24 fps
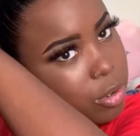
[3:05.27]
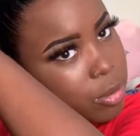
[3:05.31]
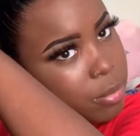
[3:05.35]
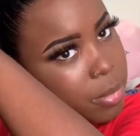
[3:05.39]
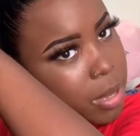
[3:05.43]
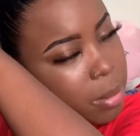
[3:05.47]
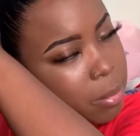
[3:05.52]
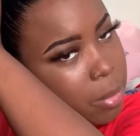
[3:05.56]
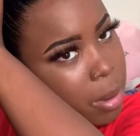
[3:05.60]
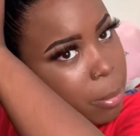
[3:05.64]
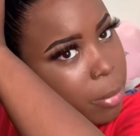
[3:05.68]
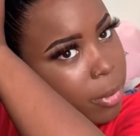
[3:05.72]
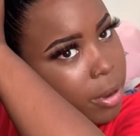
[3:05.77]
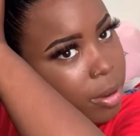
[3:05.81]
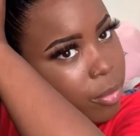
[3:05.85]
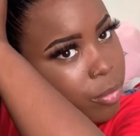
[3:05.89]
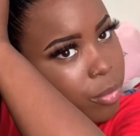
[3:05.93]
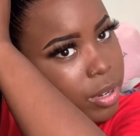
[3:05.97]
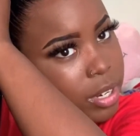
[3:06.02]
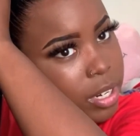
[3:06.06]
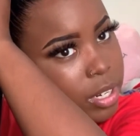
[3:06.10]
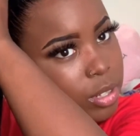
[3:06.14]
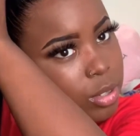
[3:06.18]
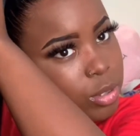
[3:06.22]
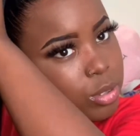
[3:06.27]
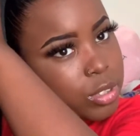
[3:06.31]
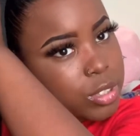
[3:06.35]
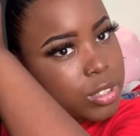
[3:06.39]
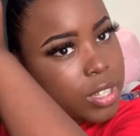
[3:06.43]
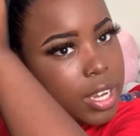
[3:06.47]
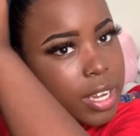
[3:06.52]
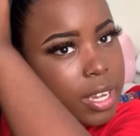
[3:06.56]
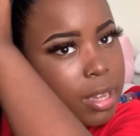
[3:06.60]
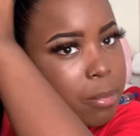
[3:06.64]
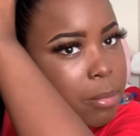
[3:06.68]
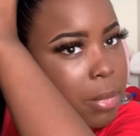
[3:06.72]
make my braid really loose so I
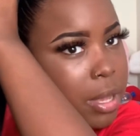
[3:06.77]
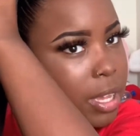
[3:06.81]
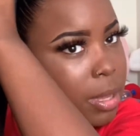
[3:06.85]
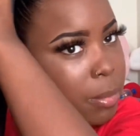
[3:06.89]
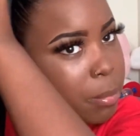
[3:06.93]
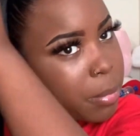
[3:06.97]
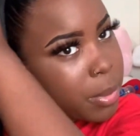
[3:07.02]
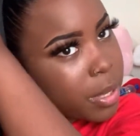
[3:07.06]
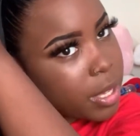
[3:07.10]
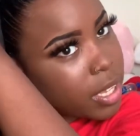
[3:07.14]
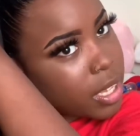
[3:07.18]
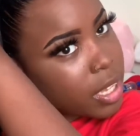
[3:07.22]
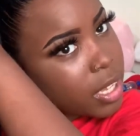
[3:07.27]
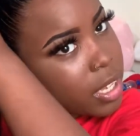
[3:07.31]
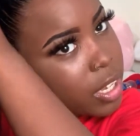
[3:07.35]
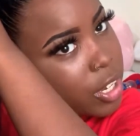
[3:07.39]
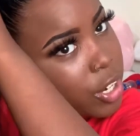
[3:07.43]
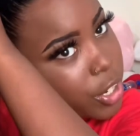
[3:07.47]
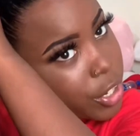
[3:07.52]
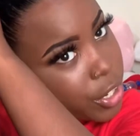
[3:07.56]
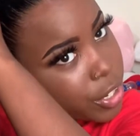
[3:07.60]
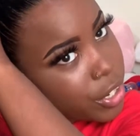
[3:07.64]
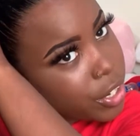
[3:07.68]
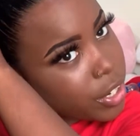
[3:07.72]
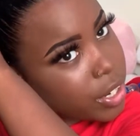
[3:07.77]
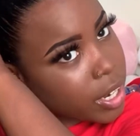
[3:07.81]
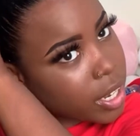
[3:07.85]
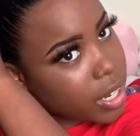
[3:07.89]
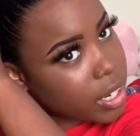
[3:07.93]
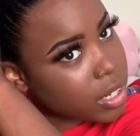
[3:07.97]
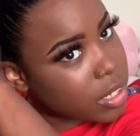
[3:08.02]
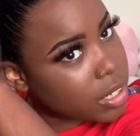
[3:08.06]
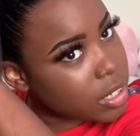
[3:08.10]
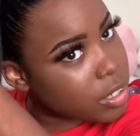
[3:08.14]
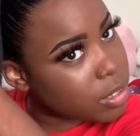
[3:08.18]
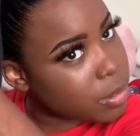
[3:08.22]
can make it bigger, like
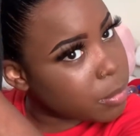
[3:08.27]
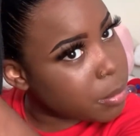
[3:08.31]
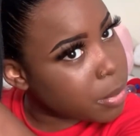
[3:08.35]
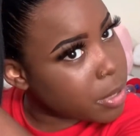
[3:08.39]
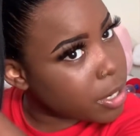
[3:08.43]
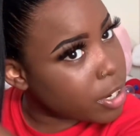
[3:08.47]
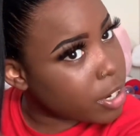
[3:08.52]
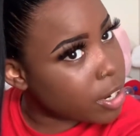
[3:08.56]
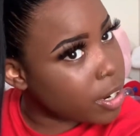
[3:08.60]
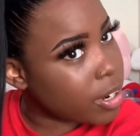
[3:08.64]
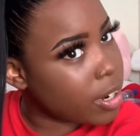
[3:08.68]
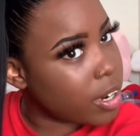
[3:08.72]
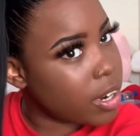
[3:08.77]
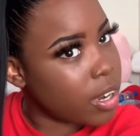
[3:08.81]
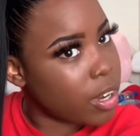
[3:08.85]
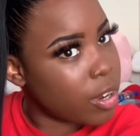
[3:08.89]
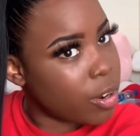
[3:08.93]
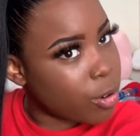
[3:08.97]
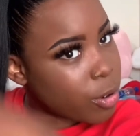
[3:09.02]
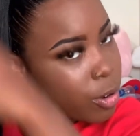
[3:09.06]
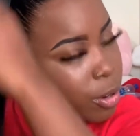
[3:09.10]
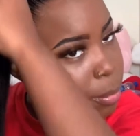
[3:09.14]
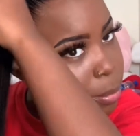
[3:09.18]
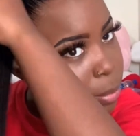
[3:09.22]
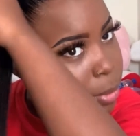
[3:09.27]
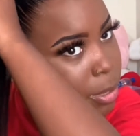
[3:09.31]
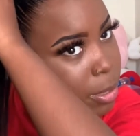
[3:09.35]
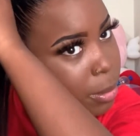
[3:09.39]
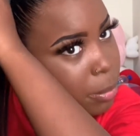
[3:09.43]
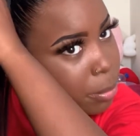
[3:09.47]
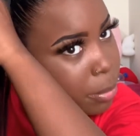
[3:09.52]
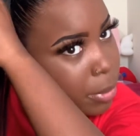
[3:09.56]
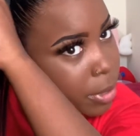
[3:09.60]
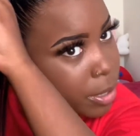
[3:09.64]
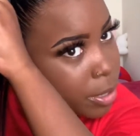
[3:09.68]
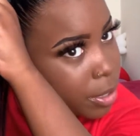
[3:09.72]
look bigger or appear
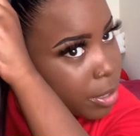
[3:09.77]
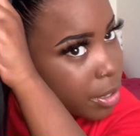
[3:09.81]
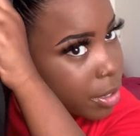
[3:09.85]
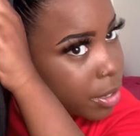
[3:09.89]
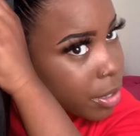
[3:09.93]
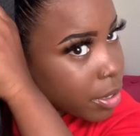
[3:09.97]
bigger.